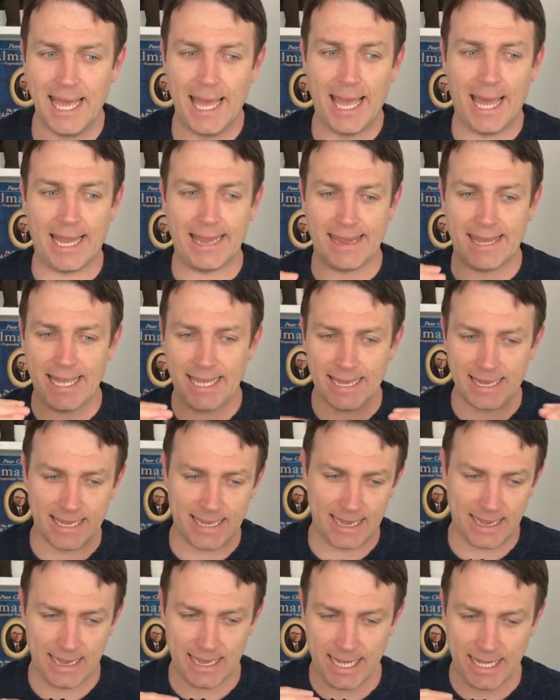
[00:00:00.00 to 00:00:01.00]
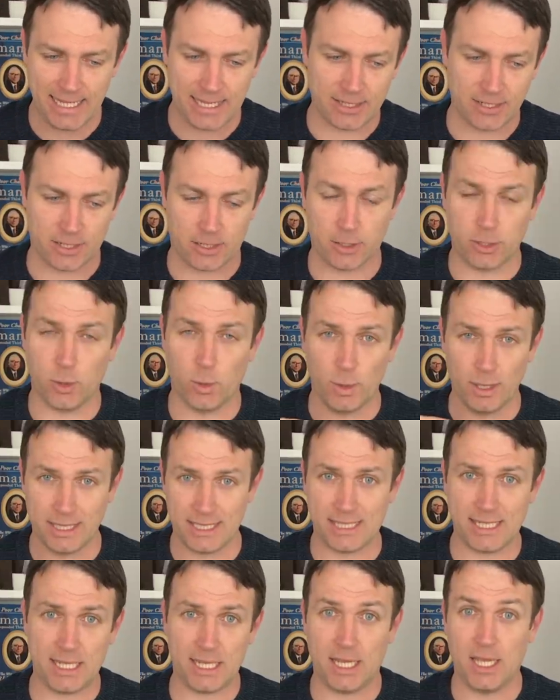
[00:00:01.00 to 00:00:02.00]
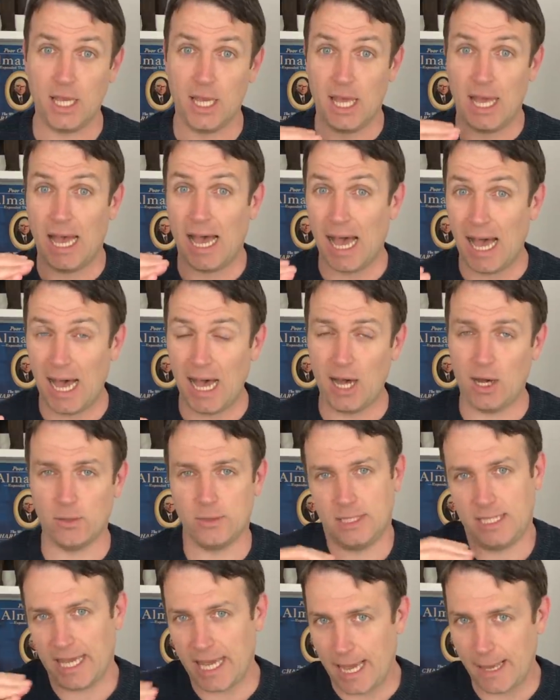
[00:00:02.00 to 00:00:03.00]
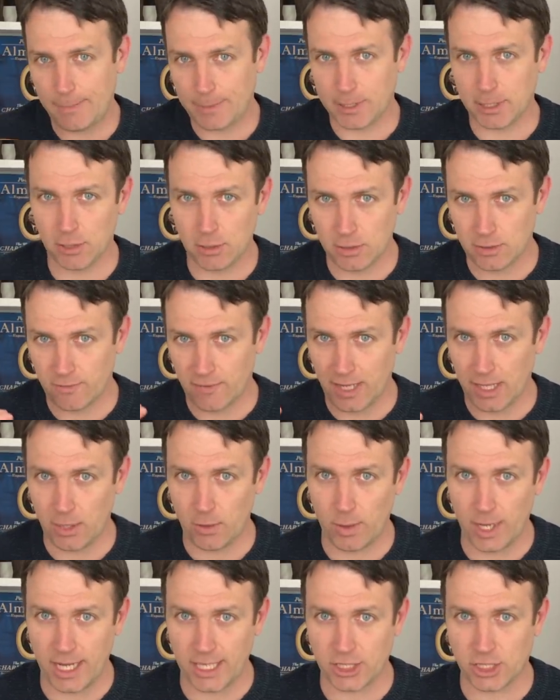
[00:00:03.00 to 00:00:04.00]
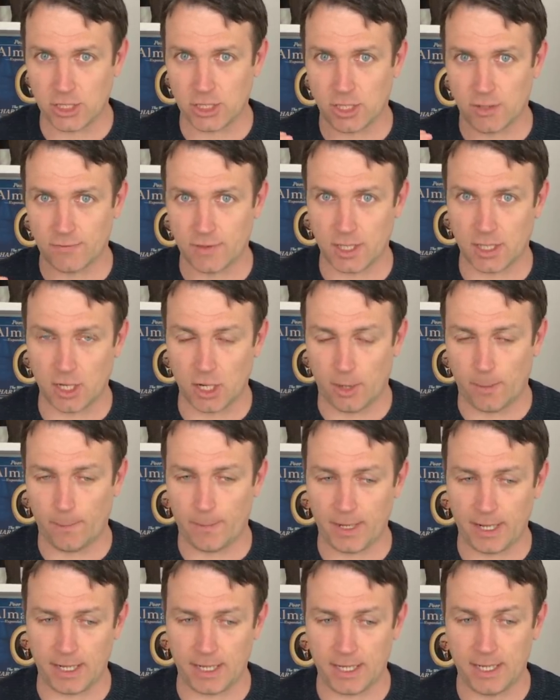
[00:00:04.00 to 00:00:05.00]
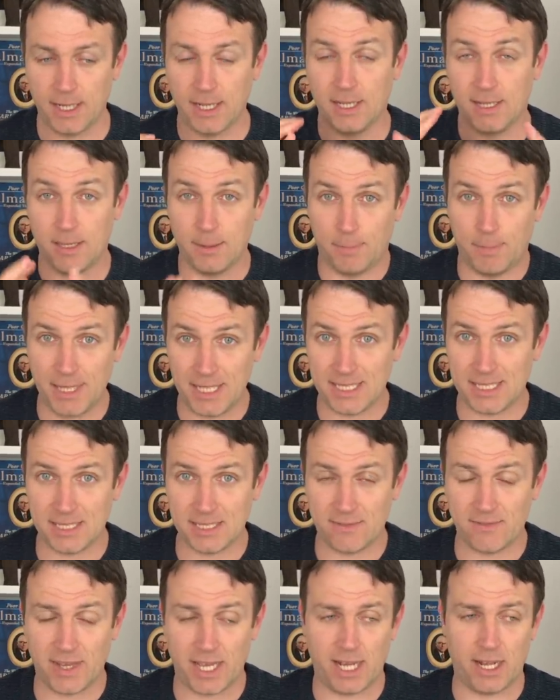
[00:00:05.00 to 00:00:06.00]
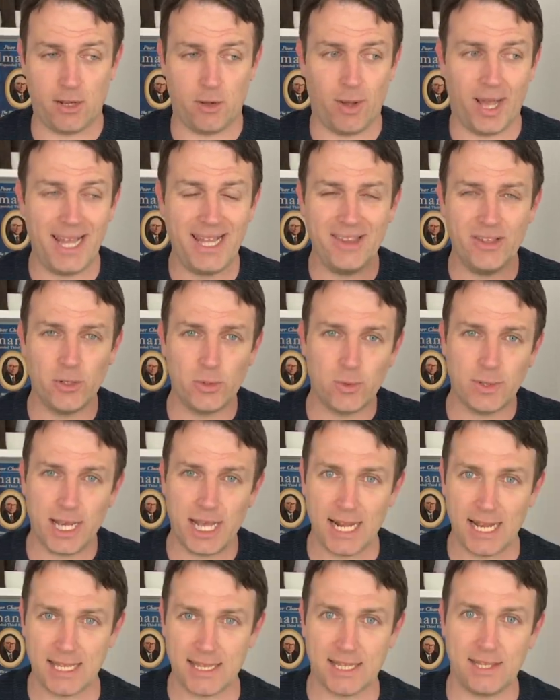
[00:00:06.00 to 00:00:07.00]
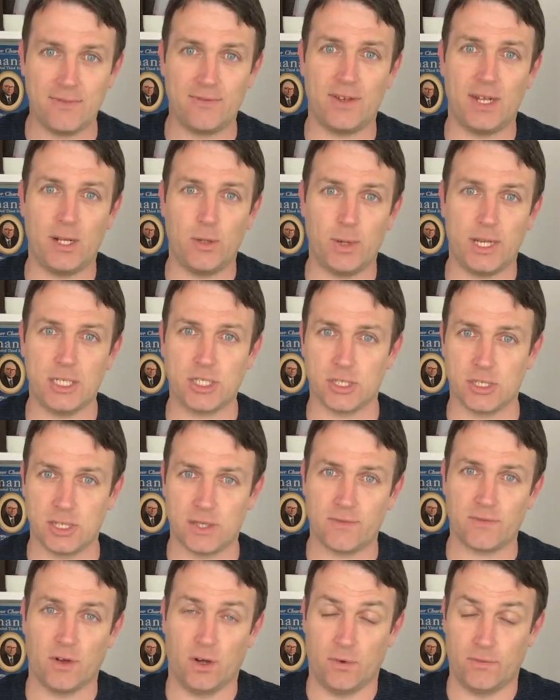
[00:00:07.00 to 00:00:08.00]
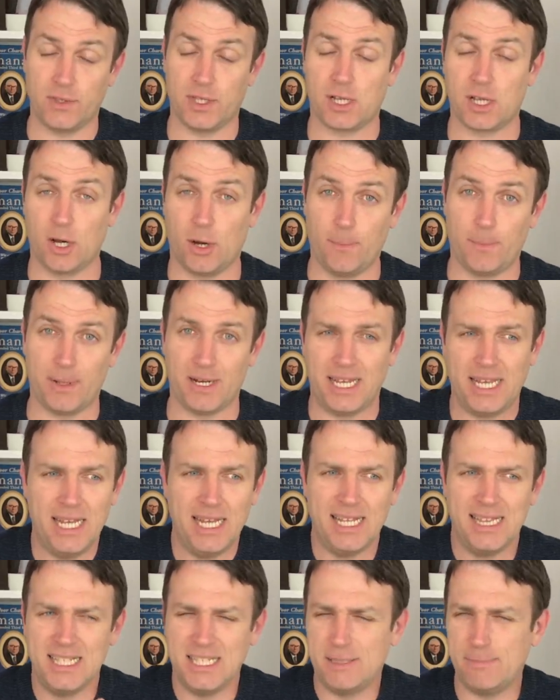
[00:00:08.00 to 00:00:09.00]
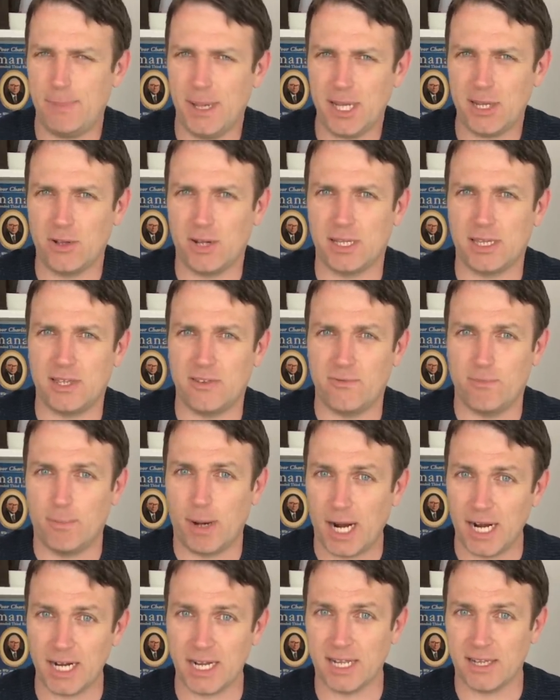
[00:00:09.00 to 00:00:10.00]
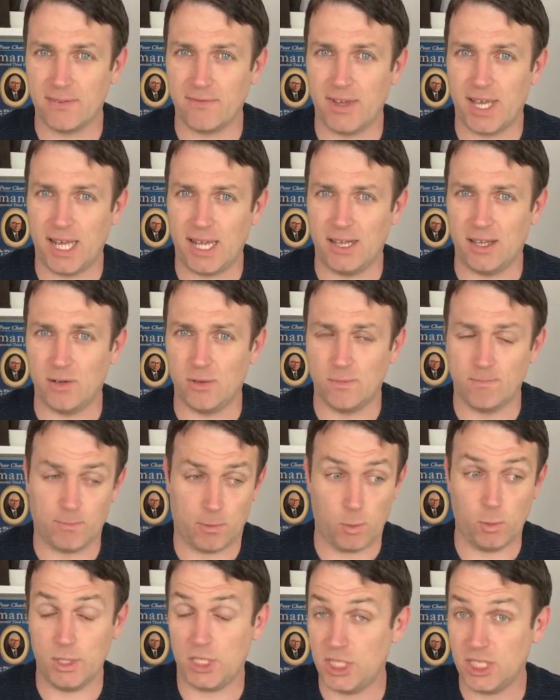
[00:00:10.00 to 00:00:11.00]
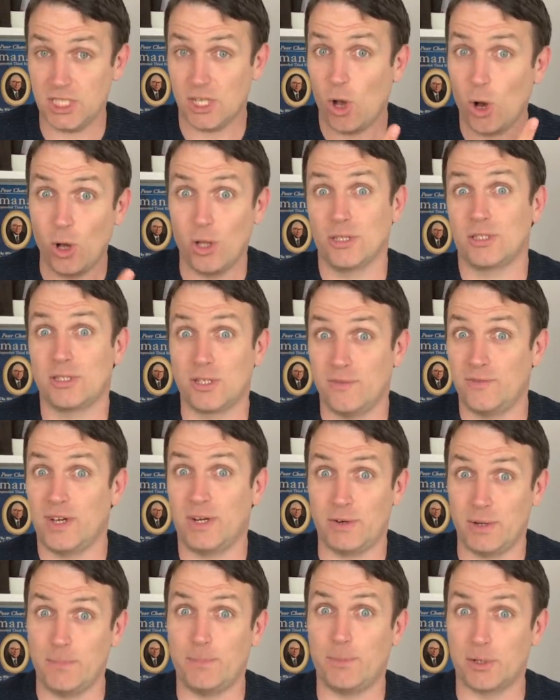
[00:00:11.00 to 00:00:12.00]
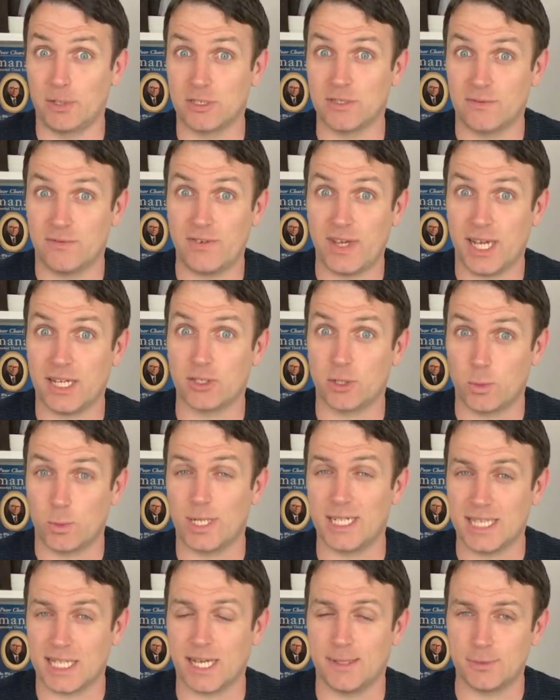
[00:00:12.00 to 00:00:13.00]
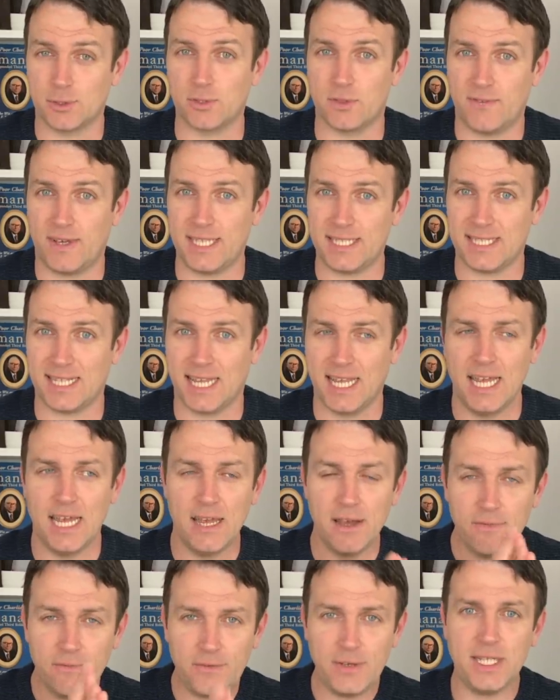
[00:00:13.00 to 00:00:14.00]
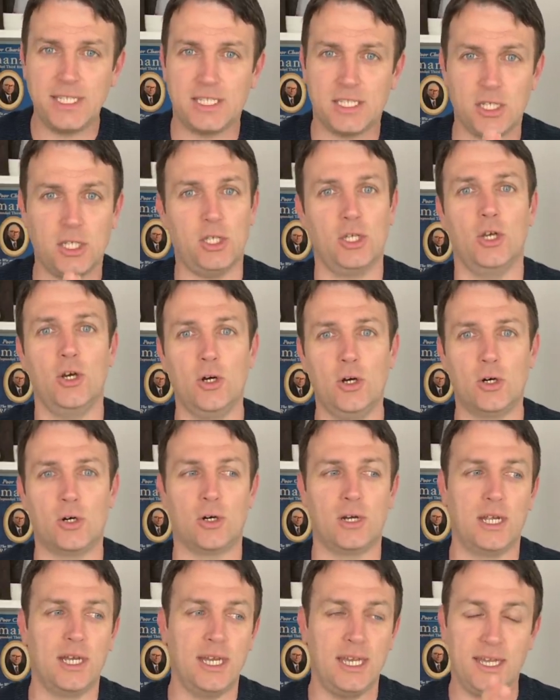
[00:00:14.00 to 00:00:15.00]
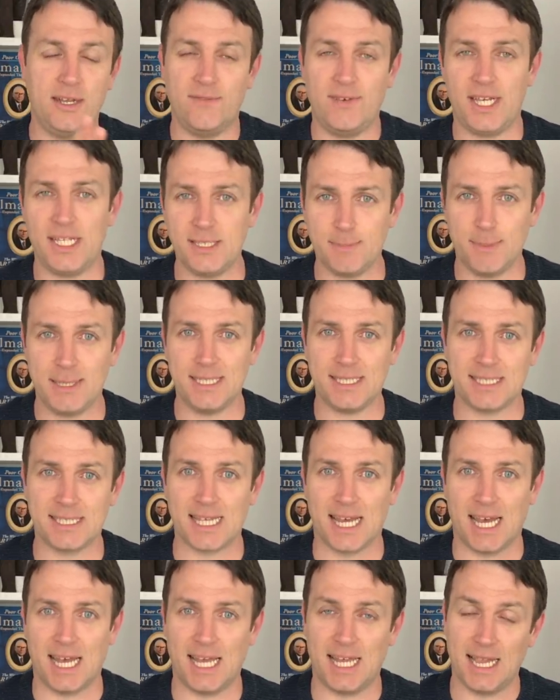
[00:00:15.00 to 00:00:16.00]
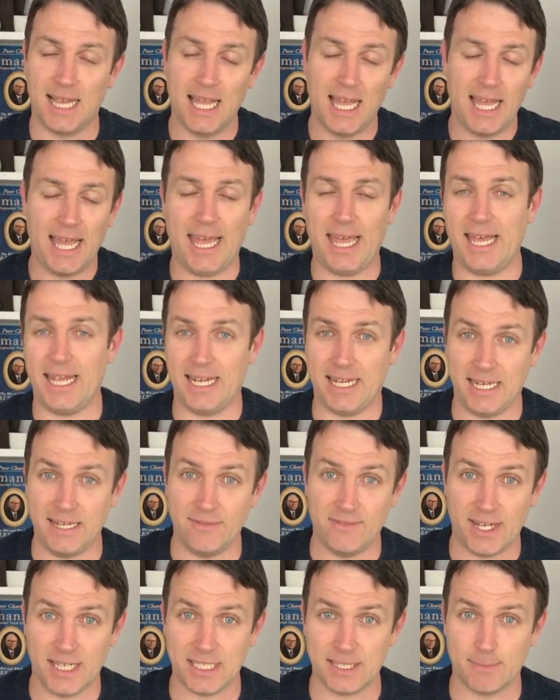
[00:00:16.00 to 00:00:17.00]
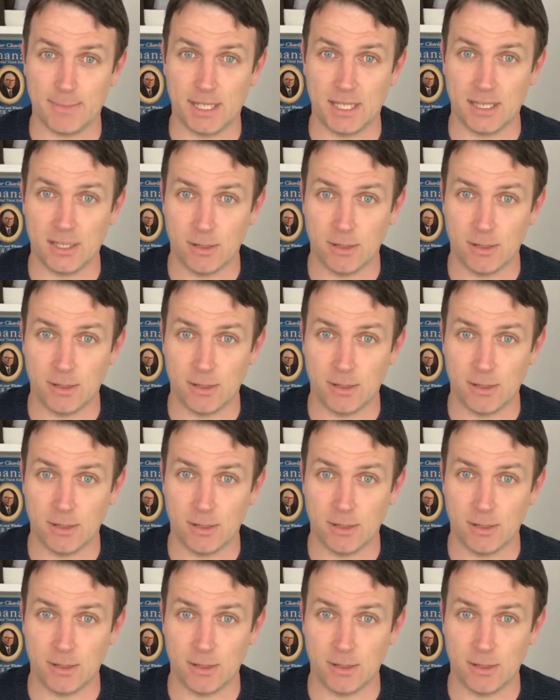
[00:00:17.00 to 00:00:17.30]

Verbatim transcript: And then later you will see how the absolute valuation of the company, the business value, and the relative valuation of the company, the speculative market value, which is also a very important factor when it comes to investing, fits your investment style and investment